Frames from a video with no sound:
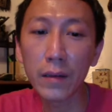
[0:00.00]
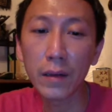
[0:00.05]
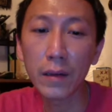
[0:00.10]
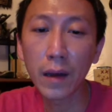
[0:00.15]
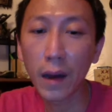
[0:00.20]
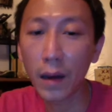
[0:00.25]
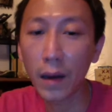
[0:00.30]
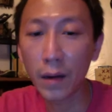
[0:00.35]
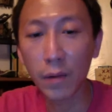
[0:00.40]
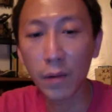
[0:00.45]

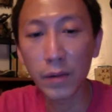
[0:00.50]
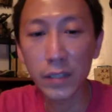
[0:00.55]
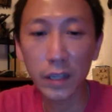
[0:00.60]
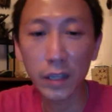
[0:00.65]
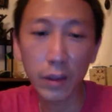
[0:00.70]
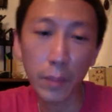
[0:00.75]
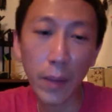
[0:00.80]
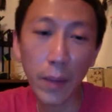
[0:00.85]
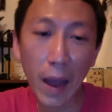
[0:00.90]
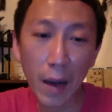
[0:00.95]
I don't want to say
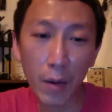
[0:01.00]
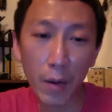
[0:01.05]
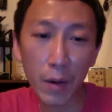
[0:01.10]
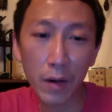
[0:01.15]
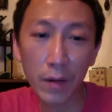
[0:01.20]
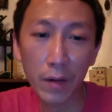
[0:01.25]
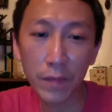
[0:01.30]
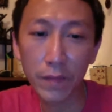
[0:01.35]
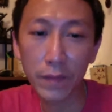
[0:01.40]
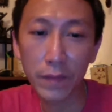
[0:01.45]
the power
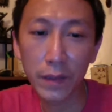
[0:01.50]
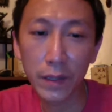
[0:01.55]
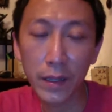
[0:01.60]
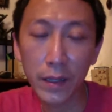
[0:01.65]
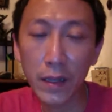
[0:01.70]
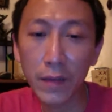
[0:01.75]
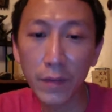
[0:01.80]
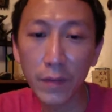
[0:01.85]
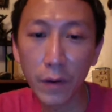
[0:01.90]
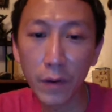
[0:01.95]
of
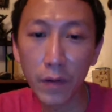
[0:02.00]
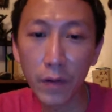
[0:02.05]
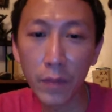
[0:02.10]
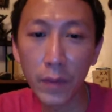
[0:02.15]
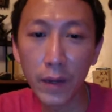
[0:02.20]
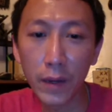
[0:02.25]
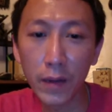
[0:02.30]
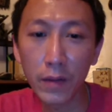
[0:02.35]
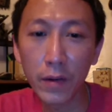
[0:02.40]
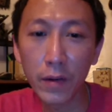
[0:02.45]
evil,
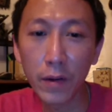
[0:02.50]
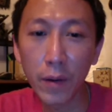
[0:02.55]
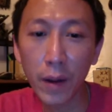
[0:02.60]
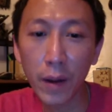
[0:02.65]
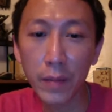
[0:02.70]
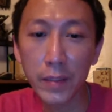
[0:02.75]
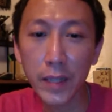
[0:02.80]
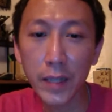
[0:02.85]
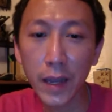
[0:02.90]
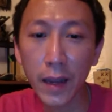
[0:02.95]
but you know what
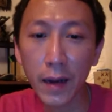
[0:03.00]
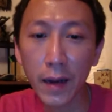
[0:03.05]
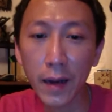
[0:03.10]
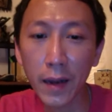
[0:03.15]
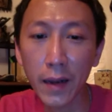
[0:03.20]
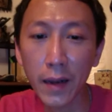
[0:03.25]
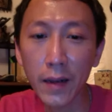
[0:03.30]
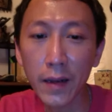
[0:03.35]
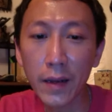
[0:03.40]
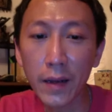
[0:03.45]
I'm saying?
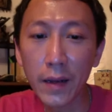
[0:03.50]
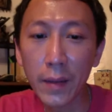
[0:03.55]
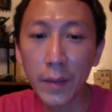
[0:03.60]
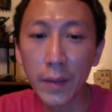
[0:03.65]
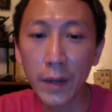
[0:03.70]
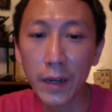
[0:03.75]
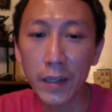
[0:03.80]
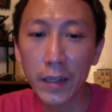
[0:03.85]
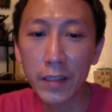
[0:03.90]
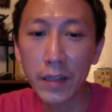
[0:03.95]
Like,
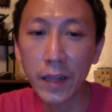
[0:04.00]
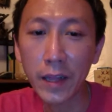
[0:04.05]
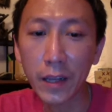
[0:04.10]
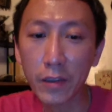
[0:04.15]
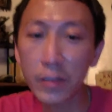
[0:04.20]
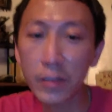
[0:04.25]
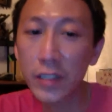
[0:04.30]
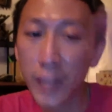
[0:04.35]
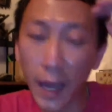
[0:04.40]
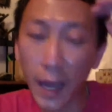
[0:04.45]
because like
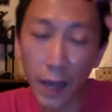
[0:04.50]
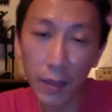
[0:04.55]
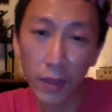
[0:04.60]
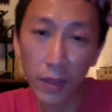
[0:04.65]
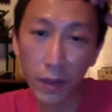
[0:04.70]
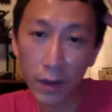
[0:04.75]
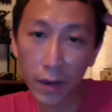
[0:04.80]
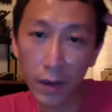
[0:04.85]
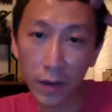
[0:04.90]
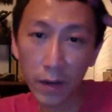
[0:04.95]
you said,
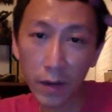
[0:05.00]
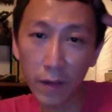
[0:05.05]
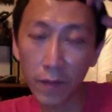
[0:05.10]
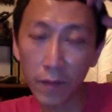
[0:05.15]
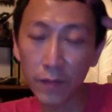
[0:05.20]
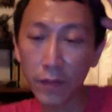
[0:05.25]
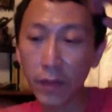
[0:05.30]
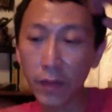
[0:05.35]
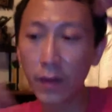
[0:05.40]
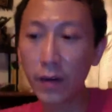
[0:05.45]

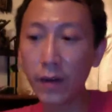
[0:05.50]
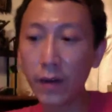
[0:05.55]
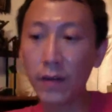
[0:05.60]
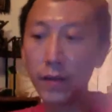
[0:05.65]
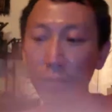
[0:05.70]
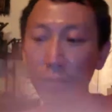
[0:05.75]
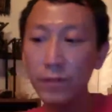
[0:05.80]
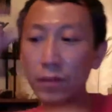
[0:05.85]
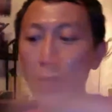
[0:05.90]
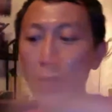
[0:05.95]
the
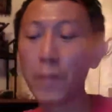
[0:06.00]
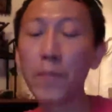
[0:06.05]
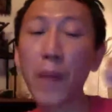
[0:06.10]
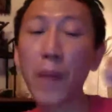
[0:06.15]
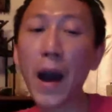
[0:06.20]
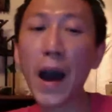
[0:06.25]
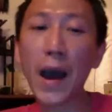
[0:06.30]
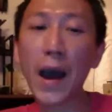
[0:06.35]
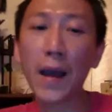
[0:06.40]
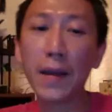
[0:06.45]

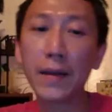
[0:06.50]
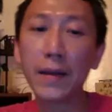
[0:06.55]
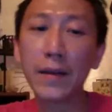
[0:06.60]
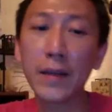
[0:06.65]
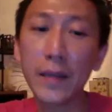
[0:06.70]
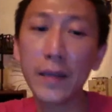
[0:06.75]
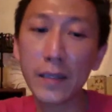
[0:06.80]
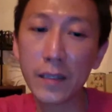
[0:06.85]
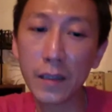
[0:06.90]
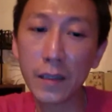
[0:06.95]
bind
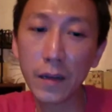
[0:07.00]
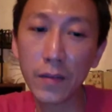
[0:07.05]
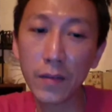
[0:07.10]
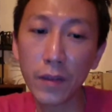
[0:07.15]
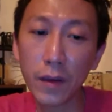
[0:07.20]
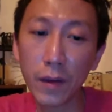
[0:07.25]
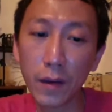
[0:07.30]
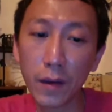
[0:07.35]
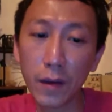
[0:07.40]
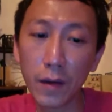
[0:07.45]
is
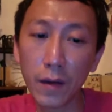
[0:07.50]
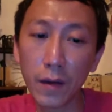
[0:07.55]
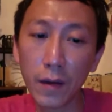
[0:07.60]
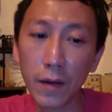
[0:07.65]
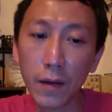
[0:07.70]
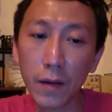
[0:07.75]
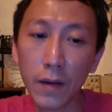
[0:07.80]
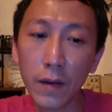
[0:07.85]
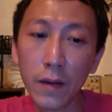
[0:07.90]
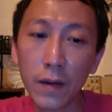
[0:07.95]

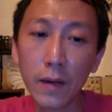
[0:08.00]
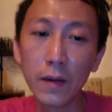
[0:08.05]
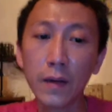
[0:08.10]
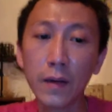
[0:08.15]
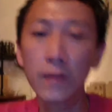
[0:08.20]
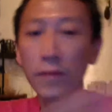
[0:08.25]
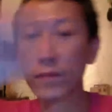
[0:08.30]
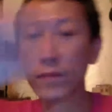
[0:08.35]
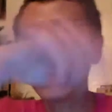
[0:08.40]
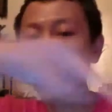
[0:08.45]
the
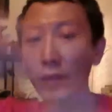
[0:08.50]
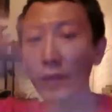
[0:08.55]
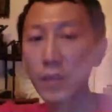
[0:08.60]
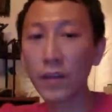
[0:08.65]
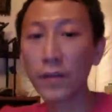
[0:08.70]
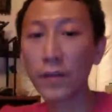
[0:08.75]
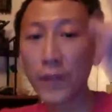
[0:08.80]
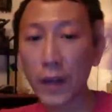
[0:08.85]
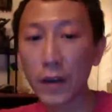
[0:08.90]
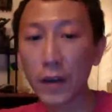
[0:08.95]

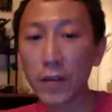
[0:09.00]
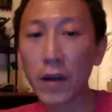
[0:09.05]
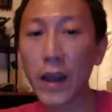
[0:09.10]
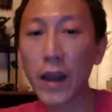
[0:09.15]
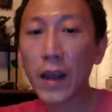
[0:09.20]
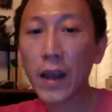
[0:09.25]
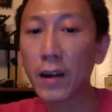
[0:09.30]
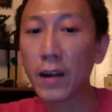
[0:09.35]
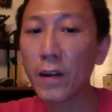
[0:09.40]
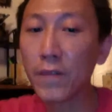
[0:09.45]
figure
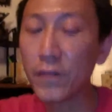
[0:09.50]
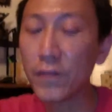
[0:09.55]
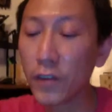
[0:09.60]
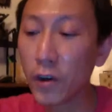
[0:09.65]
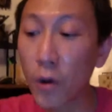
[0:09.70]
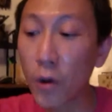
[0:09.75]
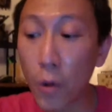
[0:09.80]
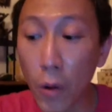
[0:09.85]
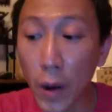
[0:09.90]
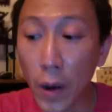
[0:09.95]
eight of the
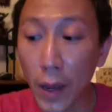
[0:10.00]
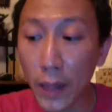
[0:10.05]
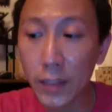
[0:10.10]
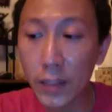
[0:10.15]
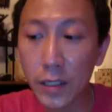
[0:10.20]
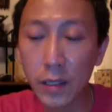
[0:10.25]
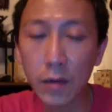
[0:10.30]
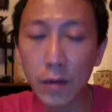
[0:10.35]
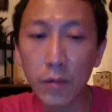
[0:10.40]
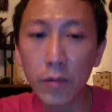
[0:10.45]

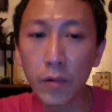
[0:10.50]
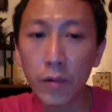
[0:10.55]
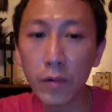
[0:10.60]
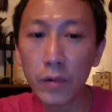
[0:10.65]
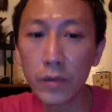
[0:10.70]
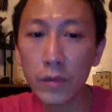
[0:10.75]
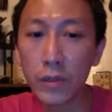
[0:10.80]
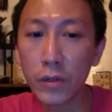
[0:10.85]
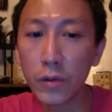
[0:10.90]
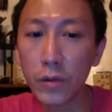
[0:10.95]
coins
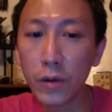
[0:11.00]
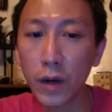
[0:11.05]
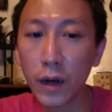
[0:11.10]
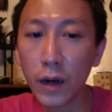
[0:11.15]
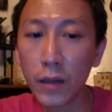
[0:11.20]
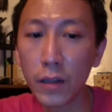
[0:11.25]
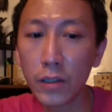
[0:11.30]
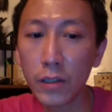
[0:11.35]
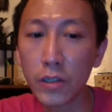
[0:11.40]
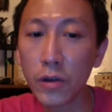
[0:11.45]
to
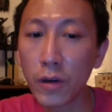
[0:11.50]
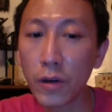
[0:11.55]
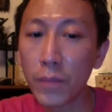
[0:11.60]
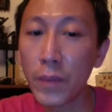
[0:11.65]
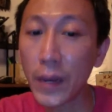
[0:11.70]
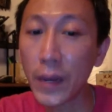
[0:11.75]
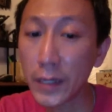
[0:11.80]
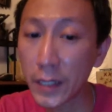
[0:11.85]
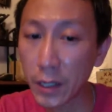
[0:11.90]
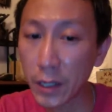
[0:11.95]
the Two of
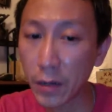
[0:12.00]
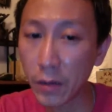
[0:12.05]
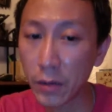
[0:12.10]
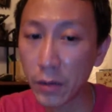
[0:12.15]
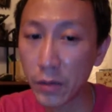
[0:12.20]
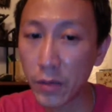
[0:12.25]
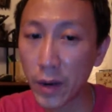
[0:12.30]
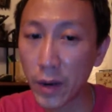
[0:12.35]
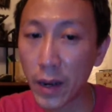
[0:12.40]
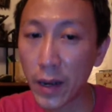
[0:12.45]

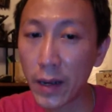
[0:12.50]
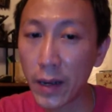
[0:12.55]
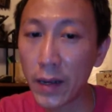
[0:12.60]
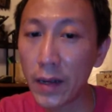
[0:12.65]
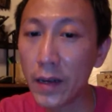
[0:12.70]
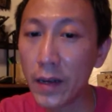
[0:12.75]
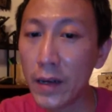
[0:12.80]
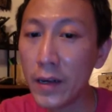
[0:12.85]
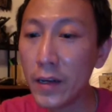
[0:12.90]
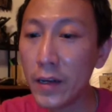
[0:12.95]
Pentacles, right?
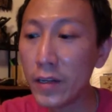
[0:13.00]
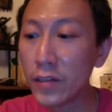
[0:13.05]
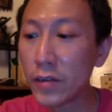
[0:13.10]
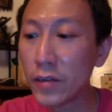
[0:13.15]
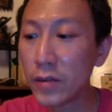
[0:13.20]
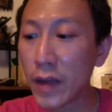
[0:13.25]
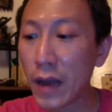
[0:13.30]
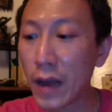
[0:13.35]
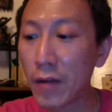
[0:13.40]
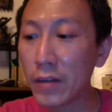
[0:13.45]
So
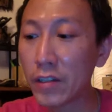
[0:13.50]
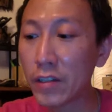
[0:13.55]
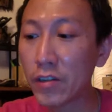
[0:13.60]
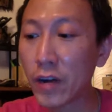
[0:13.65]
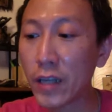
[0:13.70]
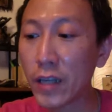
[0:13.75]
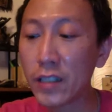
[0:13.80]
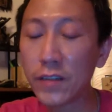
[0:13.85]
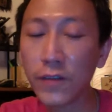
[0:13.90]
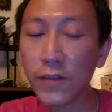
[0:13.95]
now it's
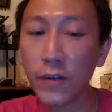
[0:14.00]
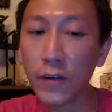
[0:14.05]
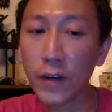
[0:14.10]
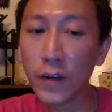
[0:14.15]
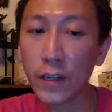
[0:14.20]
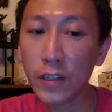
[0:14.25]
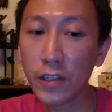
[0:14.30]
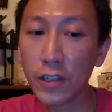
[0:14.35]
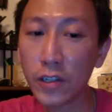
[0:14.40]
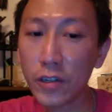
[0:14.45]
transferred
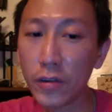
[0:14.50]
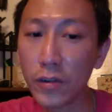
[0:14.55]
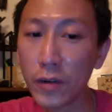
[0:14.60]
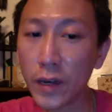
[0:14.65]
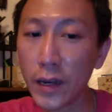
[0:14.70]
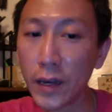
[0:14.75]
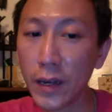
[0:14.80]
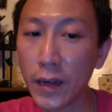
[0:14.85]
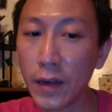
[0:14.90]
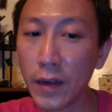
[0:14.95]
into
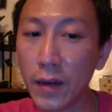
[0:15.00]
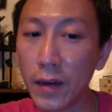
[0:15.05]
like